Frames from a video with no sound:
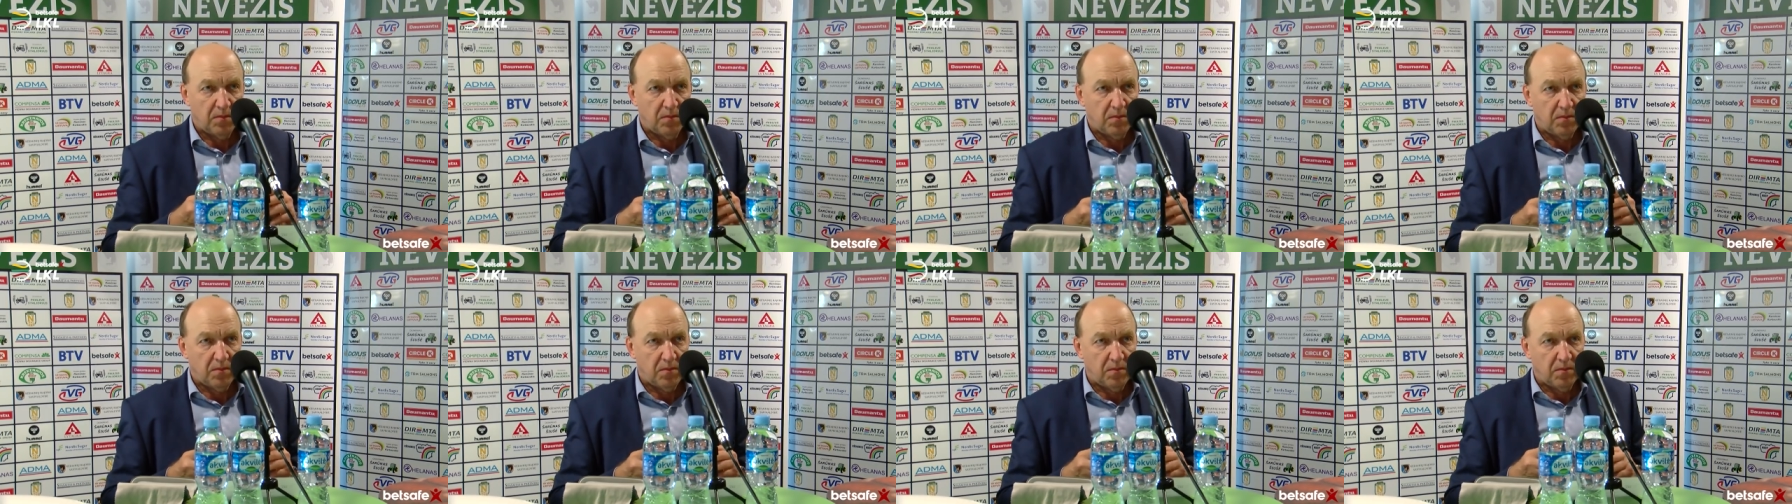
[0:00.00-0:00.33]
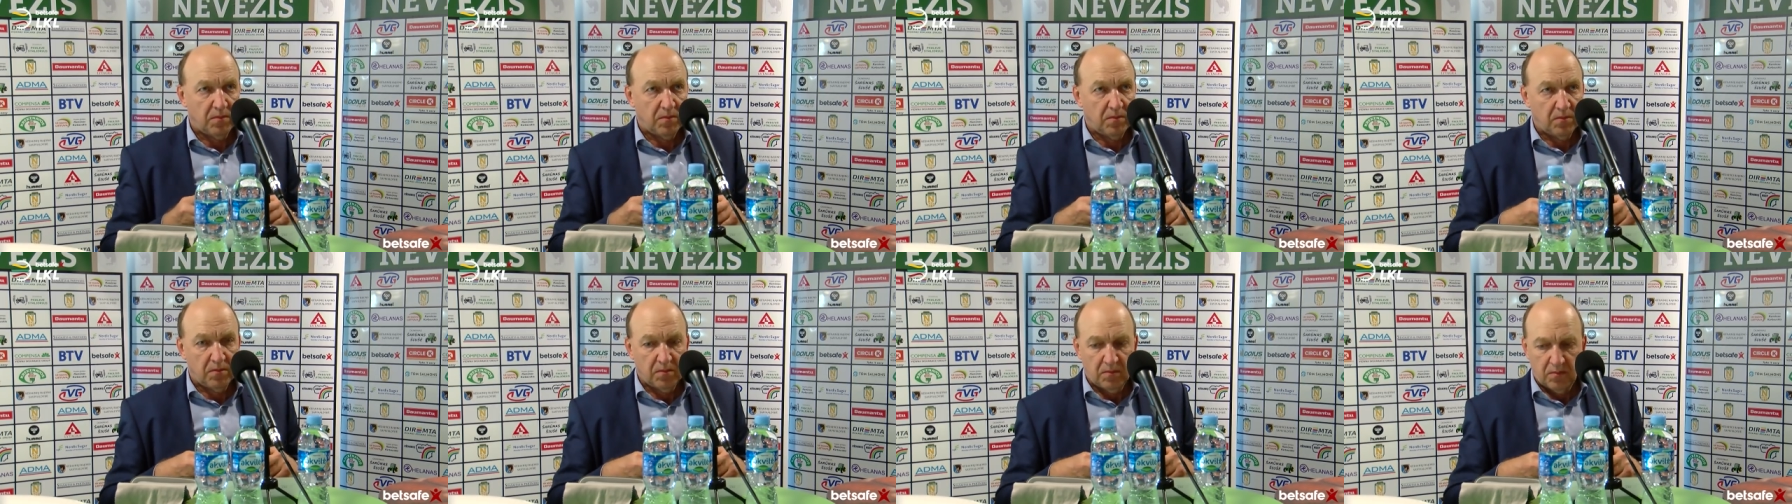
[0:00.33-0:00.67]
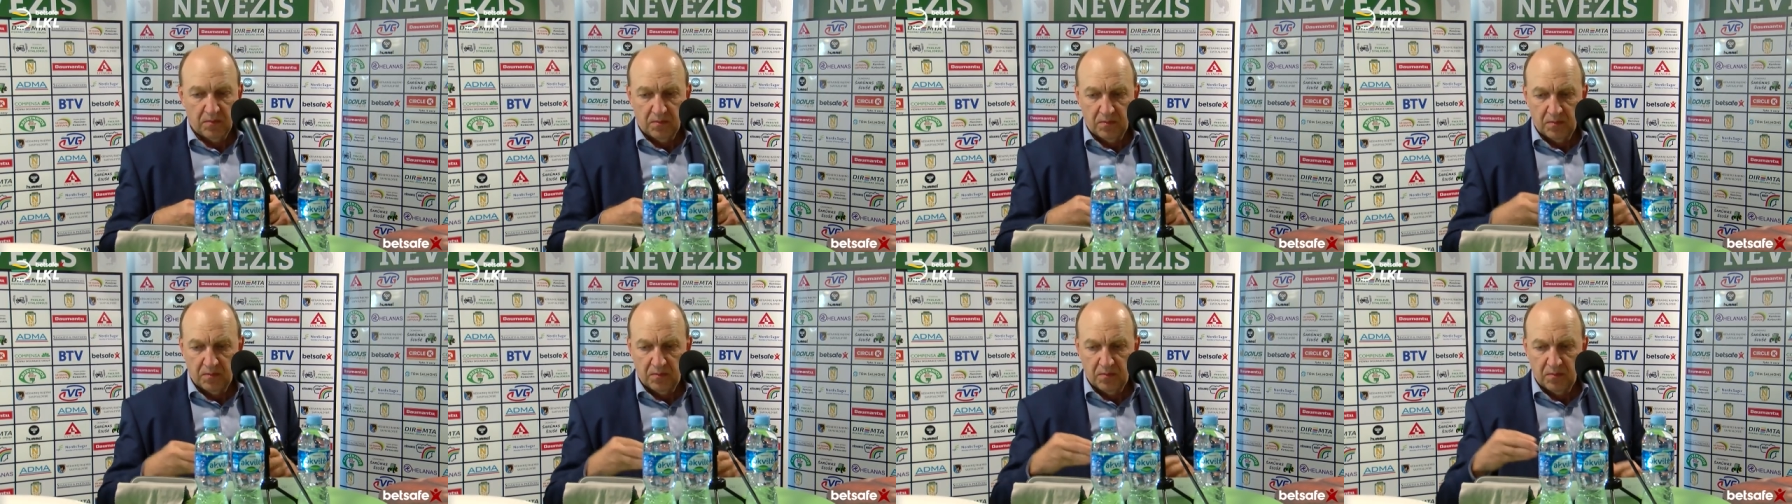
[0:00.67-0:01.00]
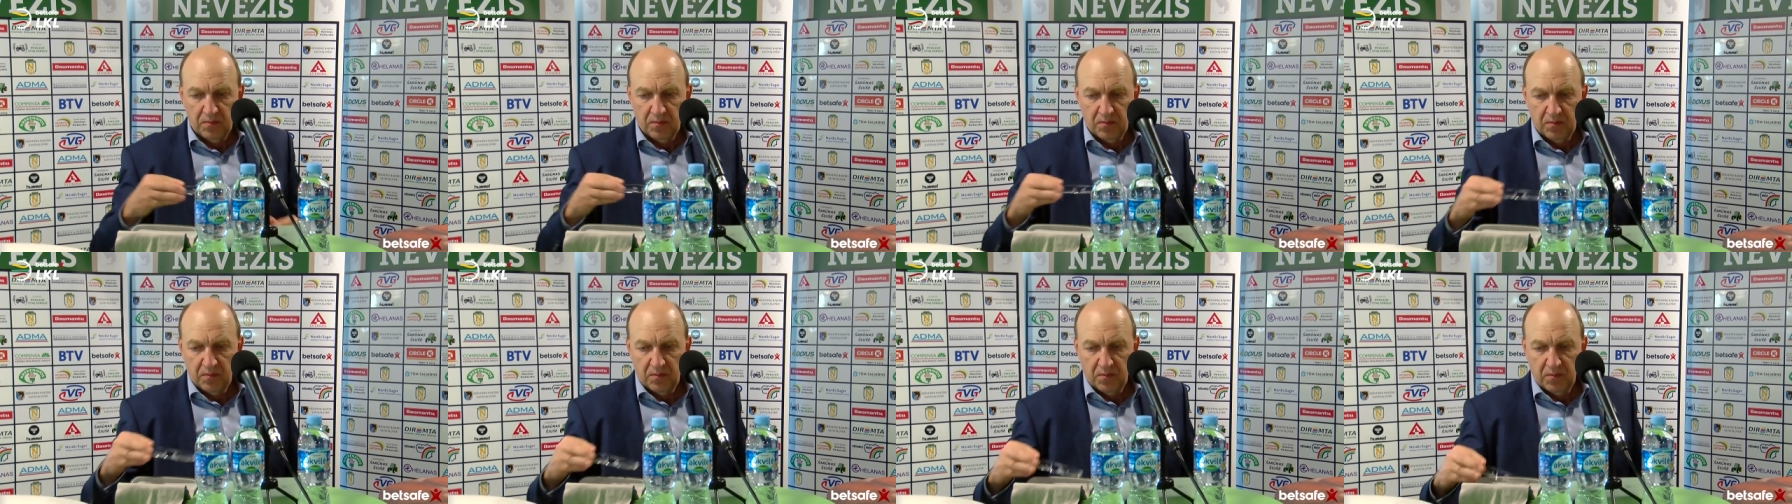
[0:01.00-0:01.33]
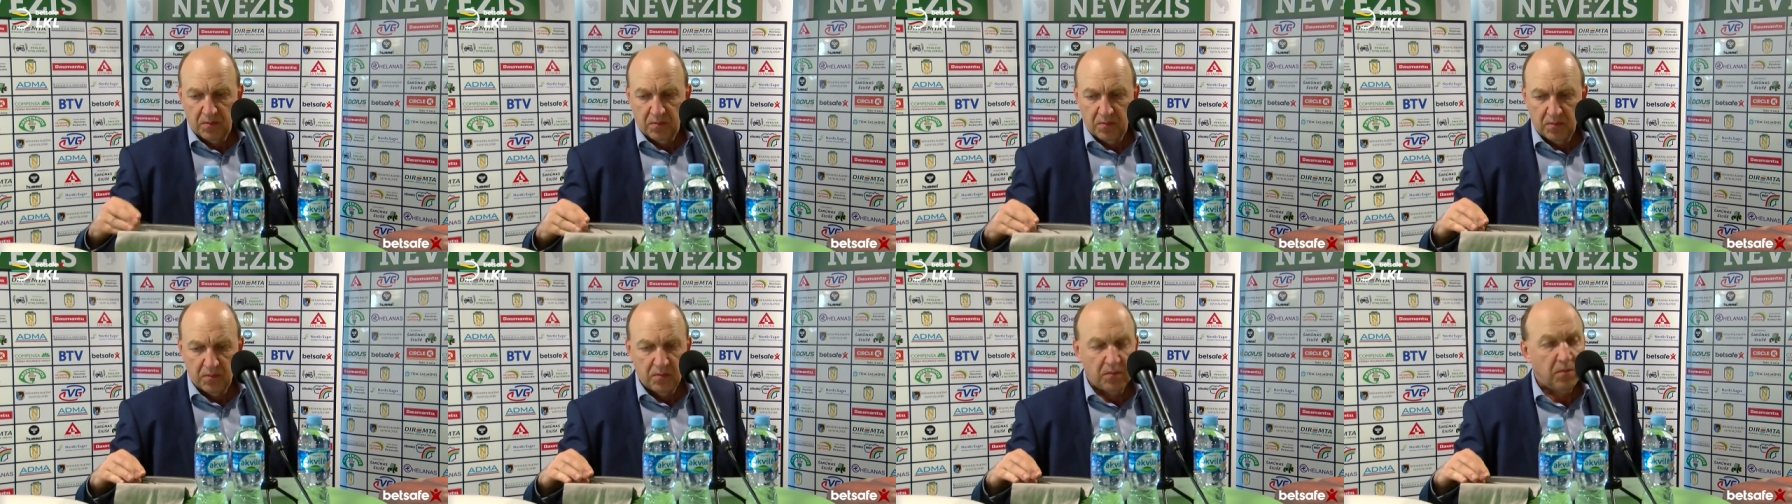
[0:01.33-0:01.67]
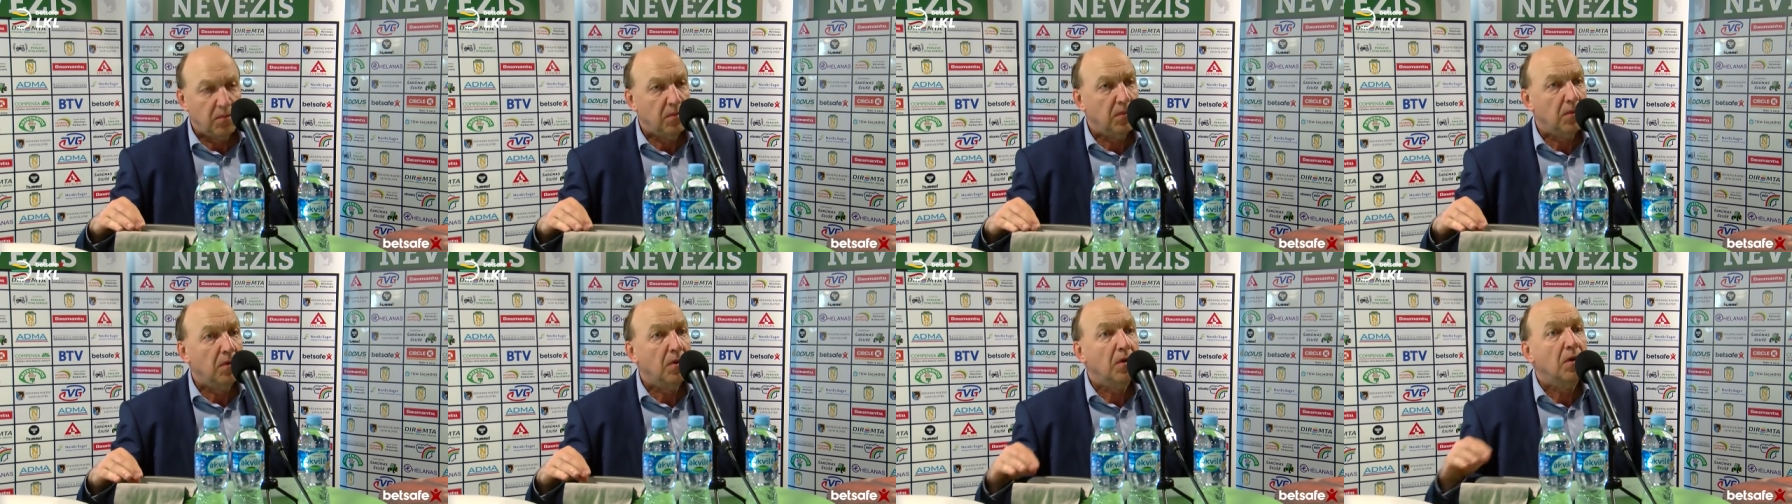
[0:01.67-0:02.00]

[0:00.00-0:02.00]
five for seven plays is still going on?